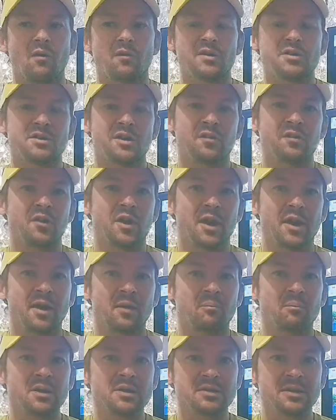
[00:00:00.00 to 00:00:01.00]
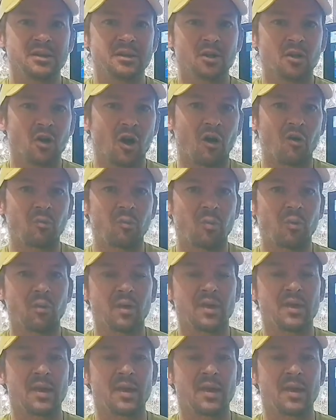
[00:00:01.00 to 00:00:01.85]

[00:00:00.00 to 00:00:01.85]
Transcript: obviously, if you're going to miss hit the golf ball,